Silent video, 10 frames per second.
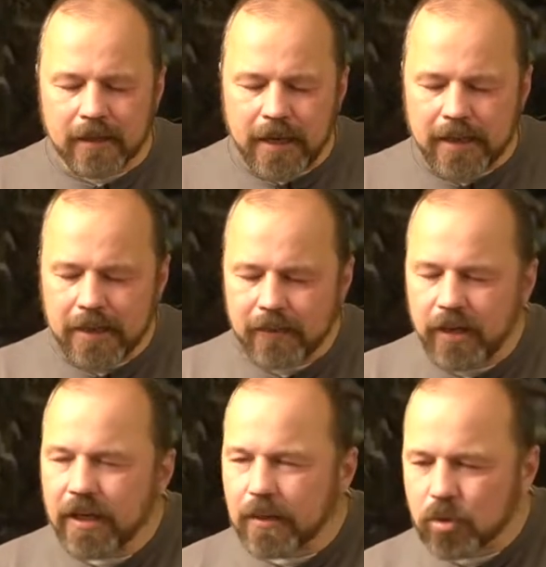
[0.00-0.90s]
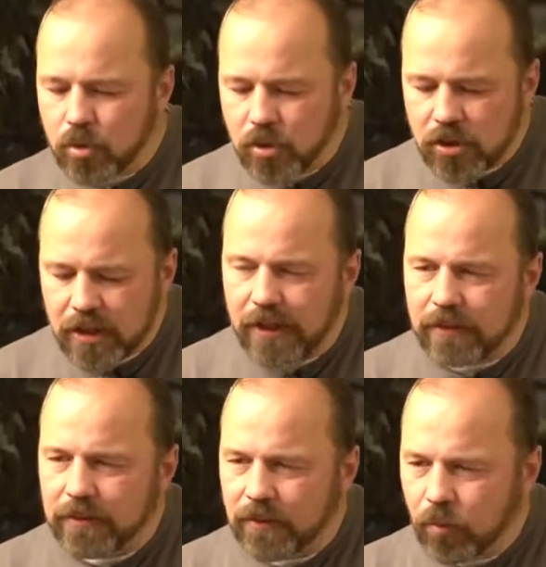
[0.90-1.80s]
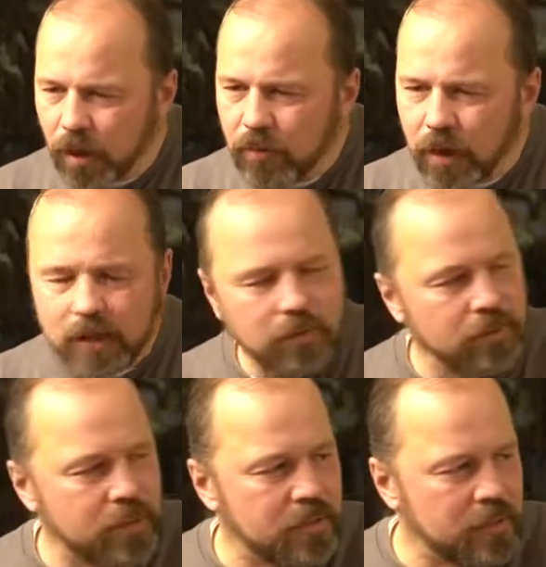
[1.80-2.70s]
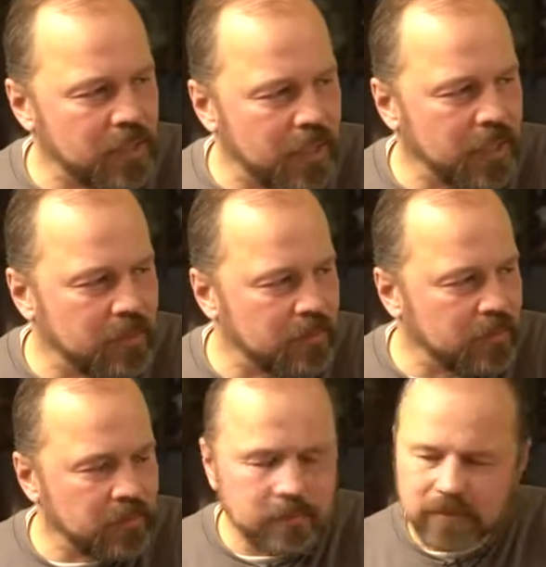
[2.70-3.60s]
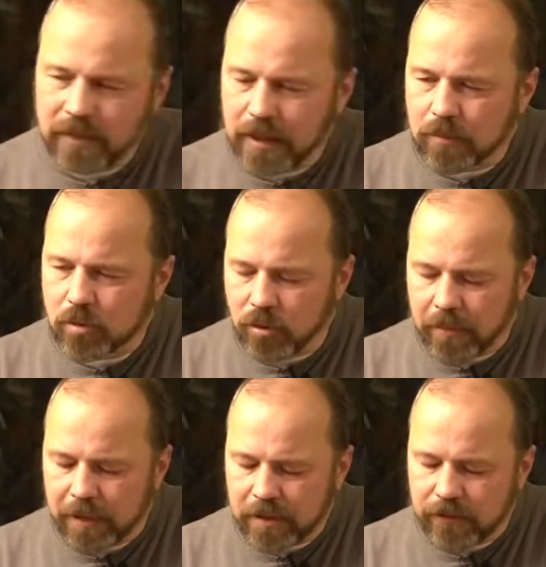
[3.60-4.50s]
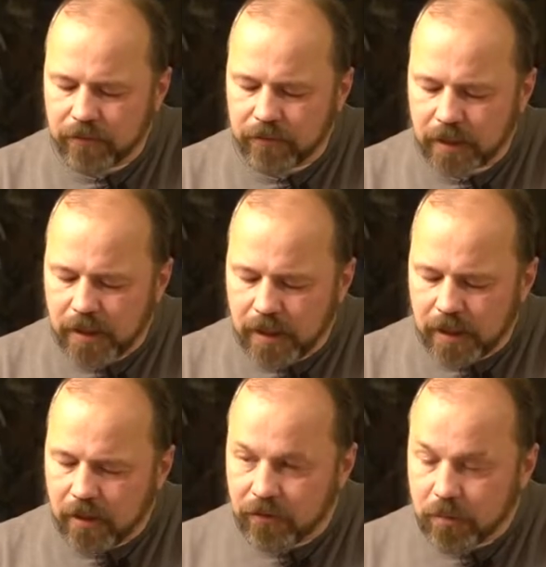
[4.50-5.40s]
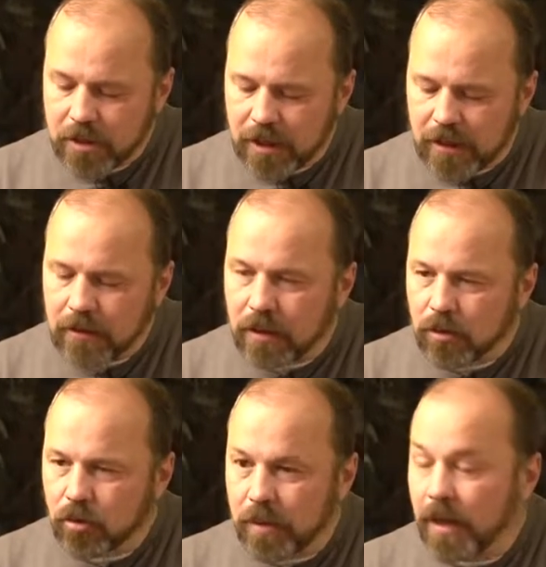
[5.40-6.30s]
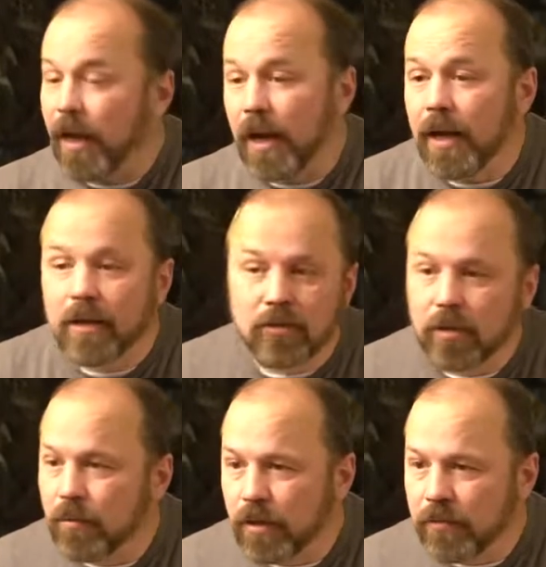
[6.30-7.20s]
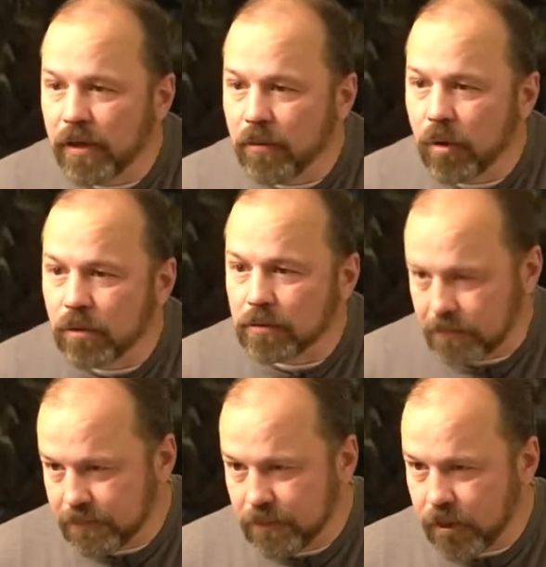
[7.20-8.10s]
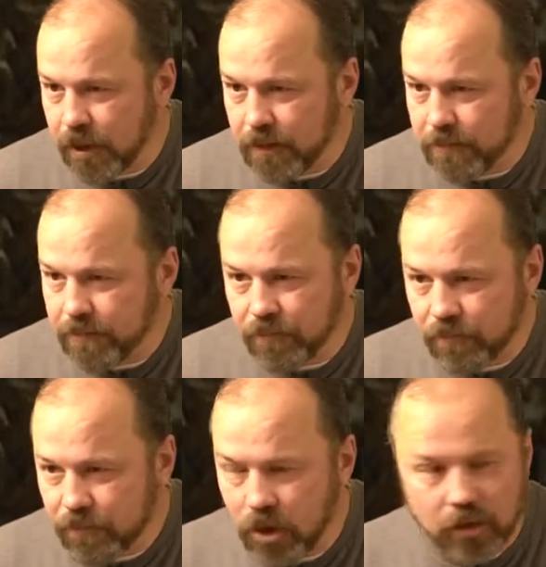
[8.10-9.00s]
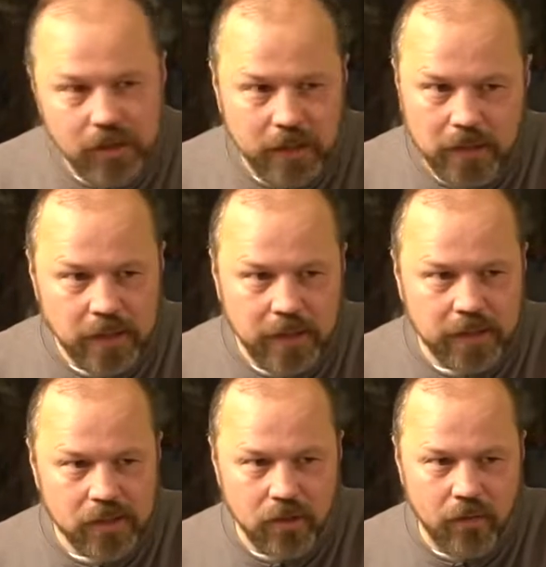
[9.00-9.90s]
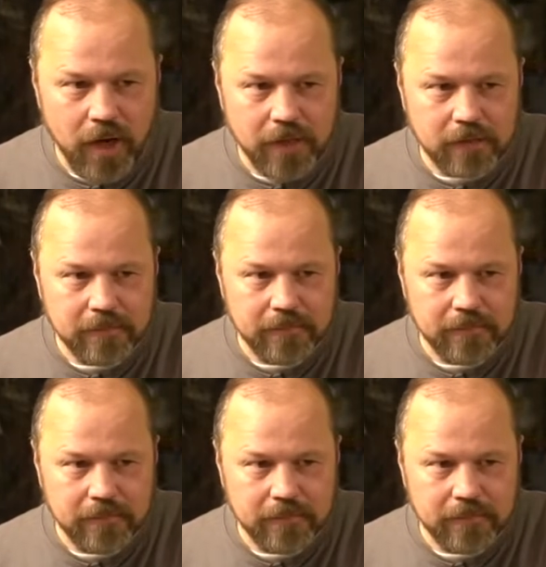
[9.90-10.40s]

I think when it comes to sin, one way to see it, when it comes to liberty f- from sin, could be, hey, I can do now whatever I want. All right? Not, not like that. That's not right.